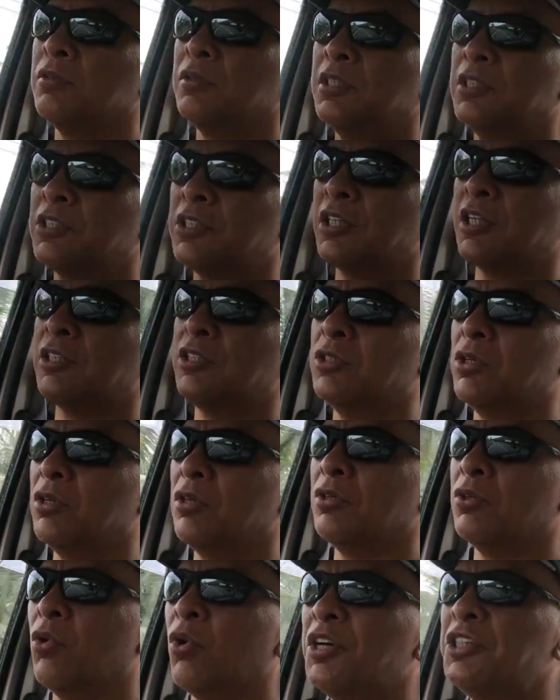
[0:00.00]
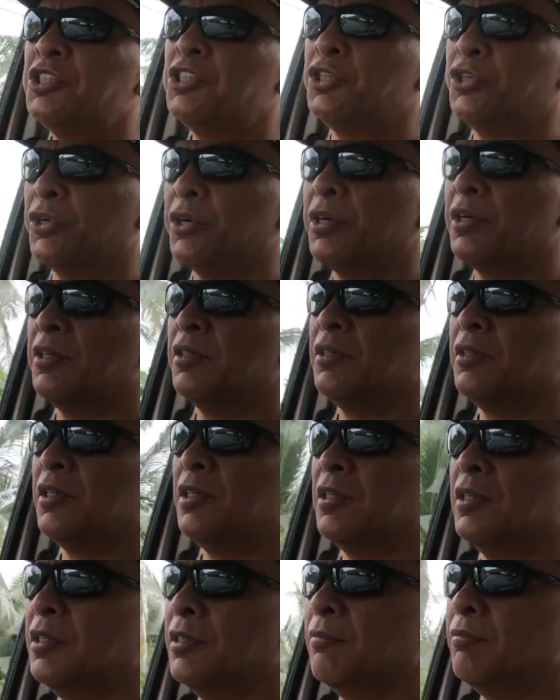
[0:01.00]
it's noisier.
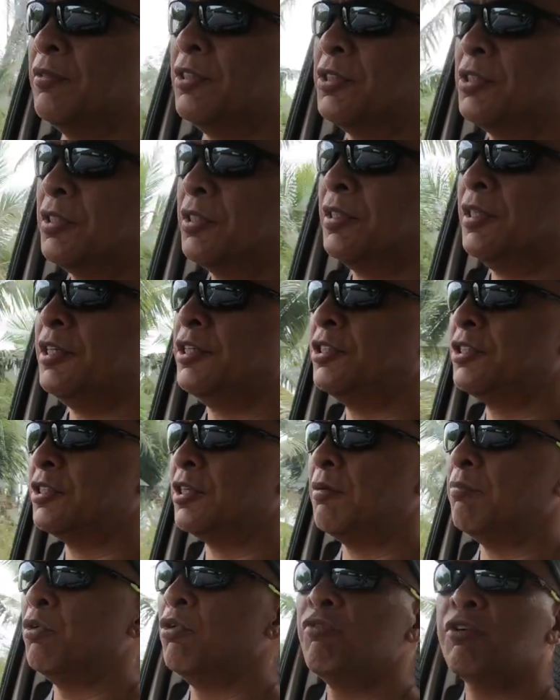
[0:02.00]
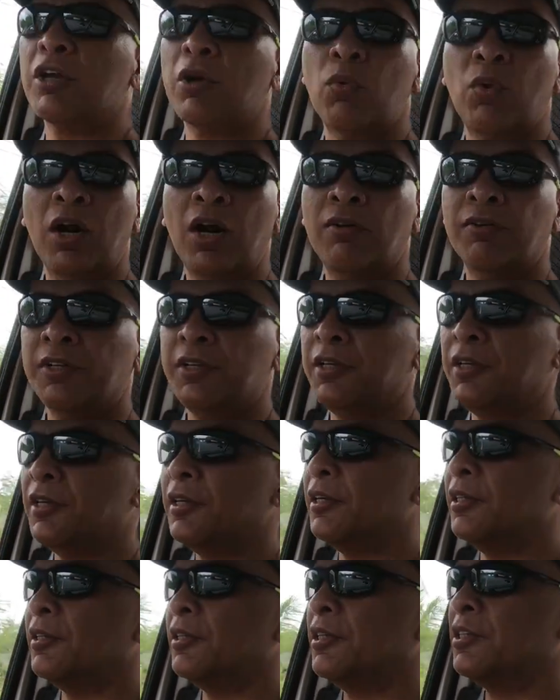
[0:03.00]
There's things moving around in it
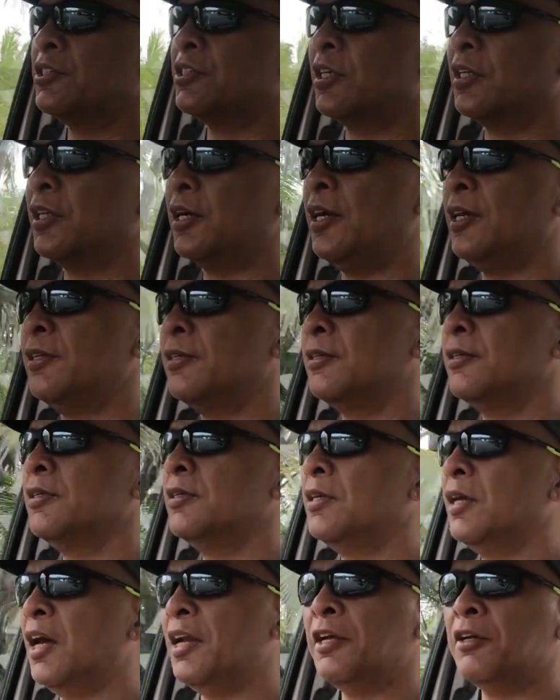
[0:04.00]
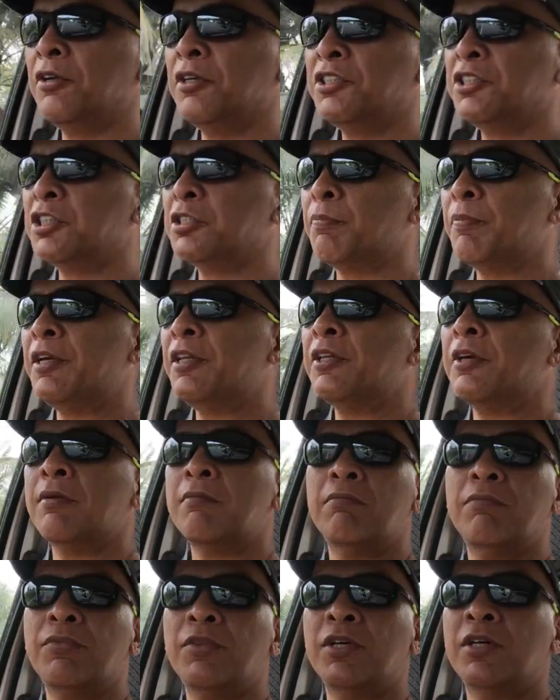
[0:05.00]
and things like that. And it could just be the
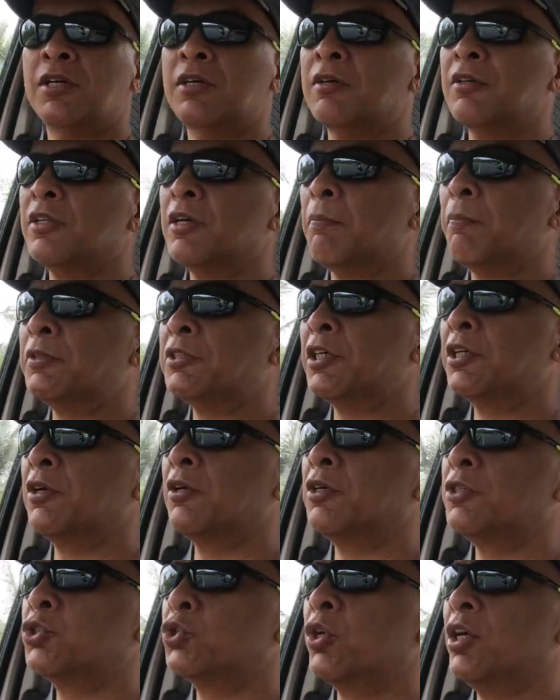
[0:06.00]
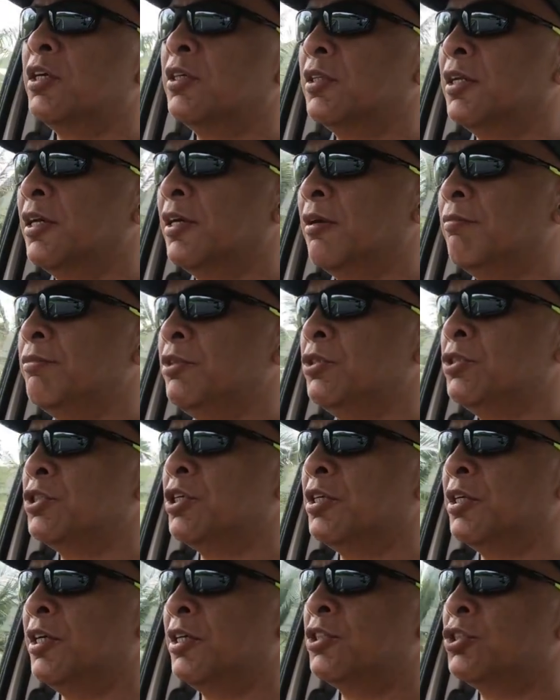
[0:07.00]
particular truck that I'm
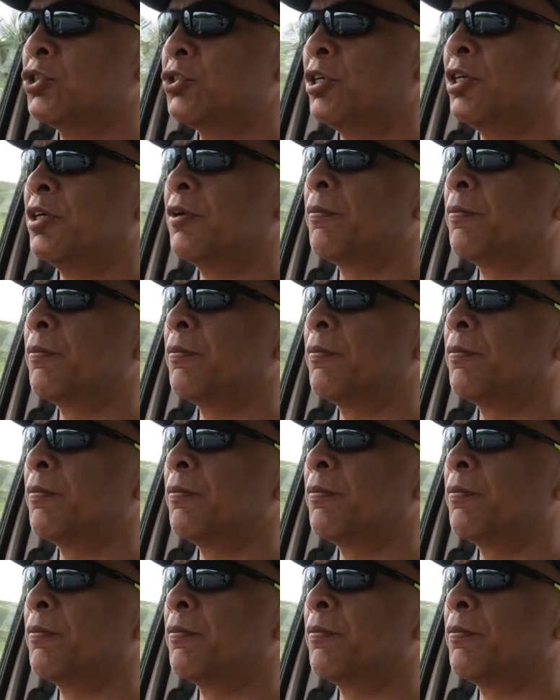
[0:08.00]
using next truck.